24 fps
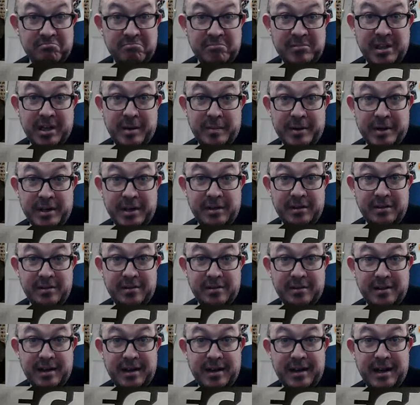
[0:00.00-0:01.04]
I mean,
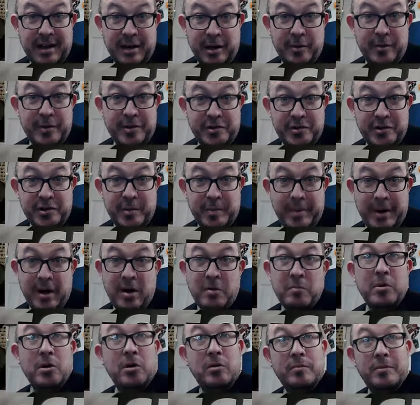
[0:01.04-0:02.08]
I know this is a bare
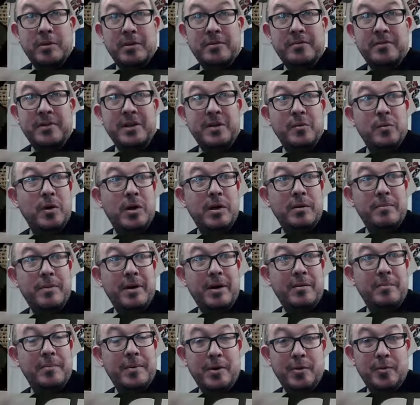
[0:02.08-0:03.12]
bone, but a V1 bare
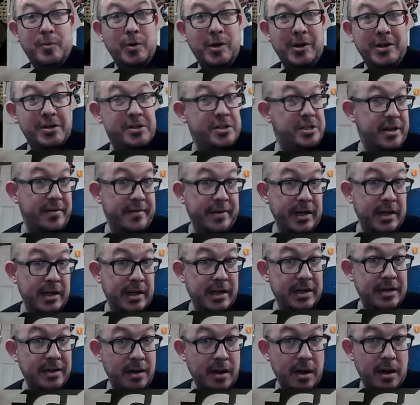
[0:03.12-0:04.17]
bone, what, is
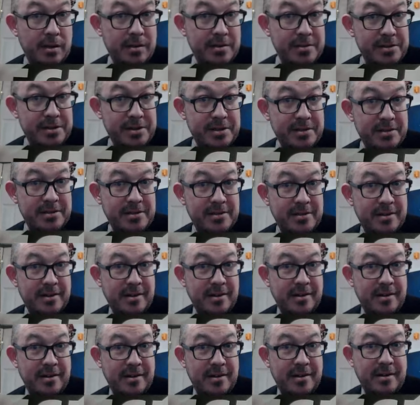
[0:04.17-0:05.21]
$79?
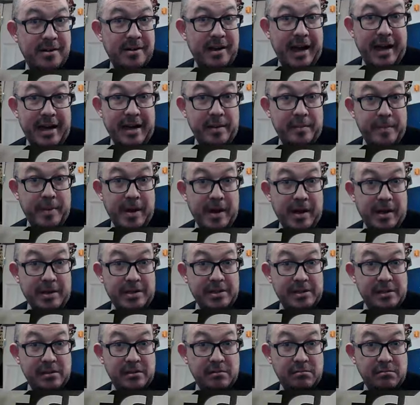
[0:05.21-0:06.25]
80
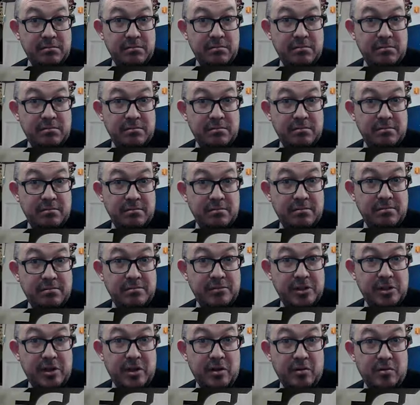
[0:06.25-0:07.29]
bucks?
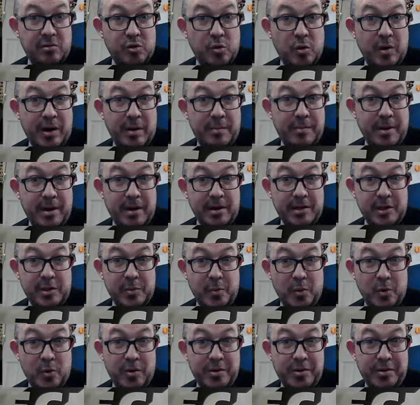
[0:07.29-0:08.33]
So 20 bucks
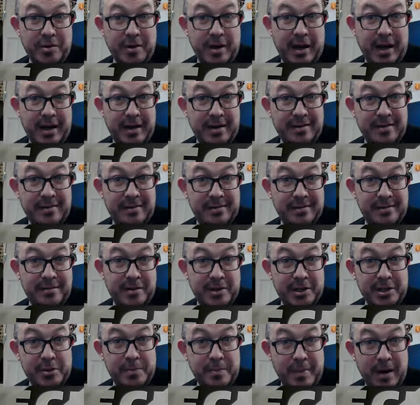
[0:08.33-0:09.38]
more and you get
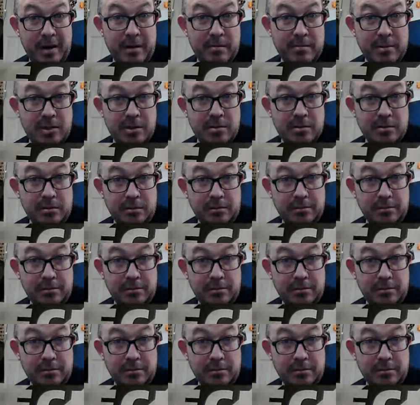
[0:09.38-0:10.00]
this bare bone?